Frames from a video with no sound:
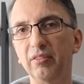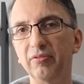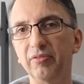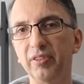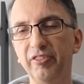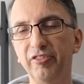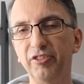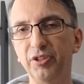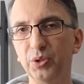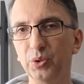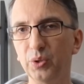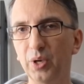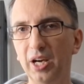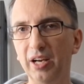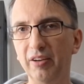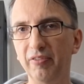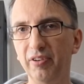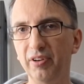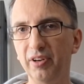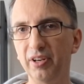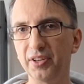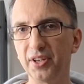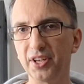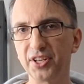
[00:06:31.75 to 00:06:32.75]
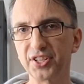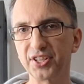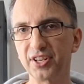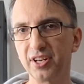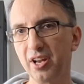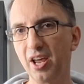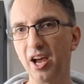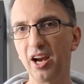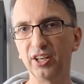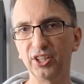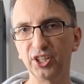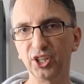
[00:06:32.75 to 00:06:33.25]
if you have a
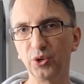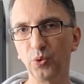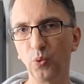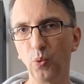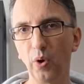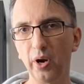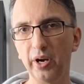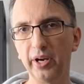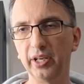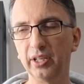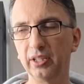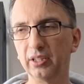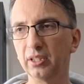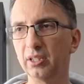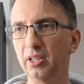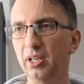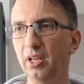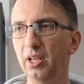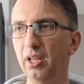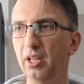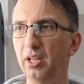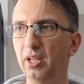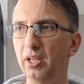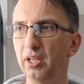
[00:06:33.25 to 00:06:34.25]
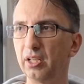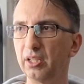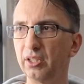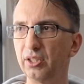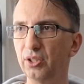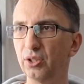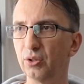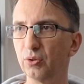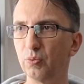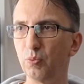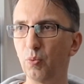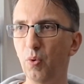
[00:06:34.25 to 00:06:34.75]
scenario where
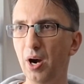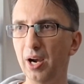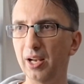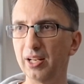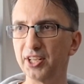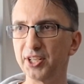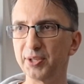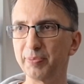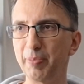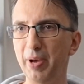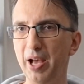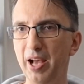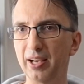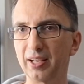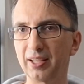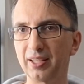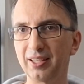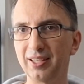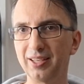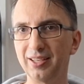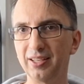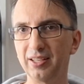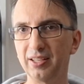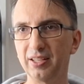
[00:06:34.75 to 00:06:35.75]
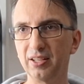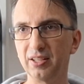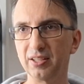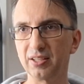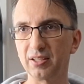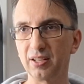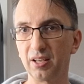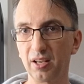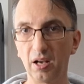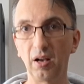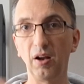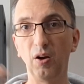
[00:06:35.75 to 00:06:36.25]
your wireless pack
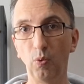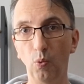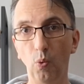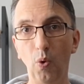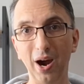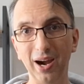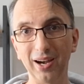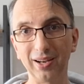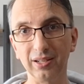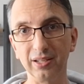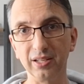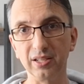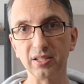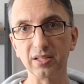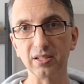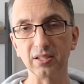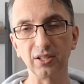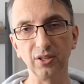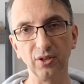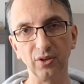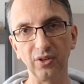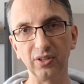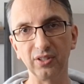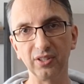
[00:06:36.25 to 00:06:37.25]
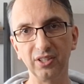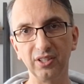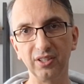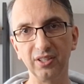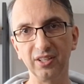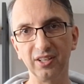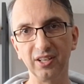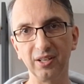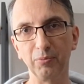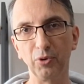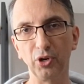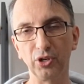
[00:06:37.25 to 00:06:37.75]
is wireless, your
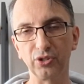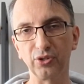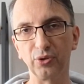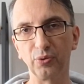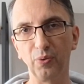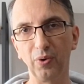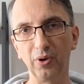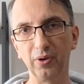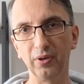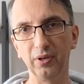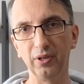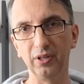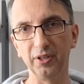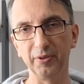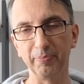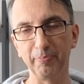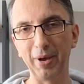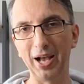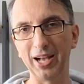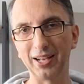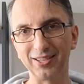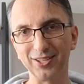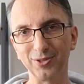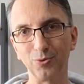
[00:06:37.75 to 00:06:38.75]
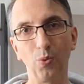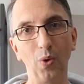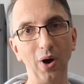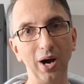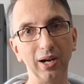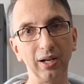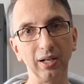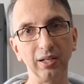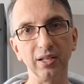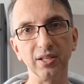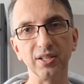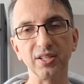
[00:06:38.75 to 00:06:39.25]
in-ear monitor pack is
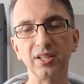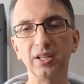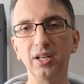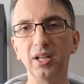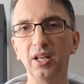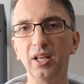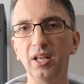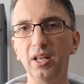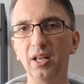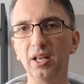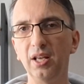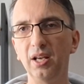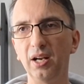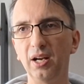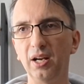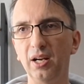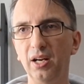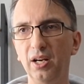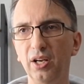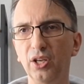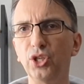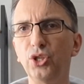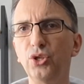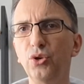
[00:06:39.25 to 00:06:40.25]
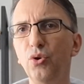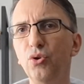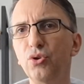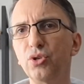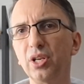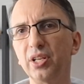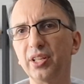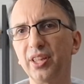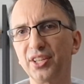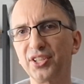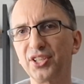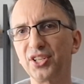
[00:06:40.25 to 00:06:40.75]
wireless.
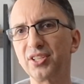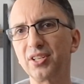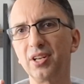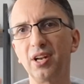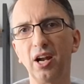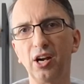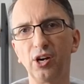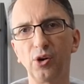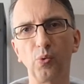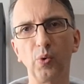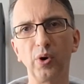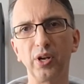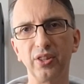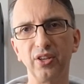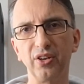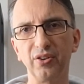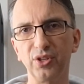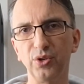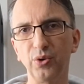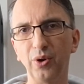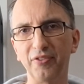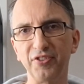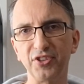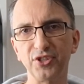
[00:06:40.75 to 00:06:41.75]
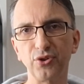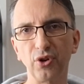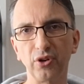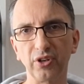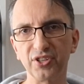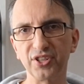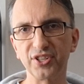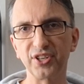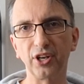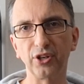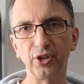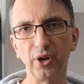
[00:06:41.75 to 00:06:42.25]
Usually that's a scenario where you have
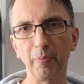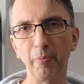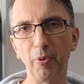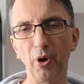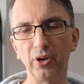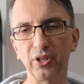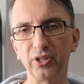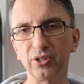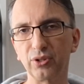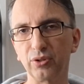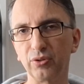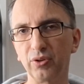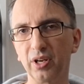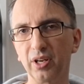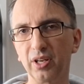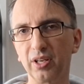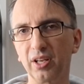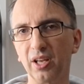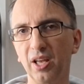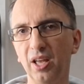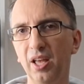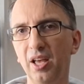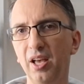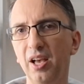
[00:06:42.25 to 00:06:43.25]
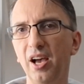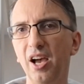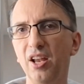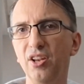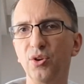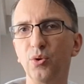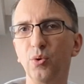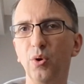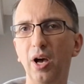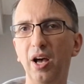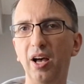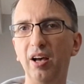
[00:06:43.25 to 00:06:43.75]
stereo monitoring and
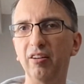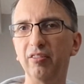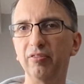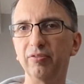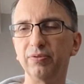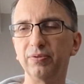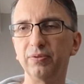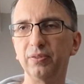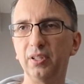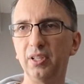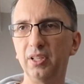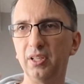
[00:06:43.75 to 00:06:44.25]
you have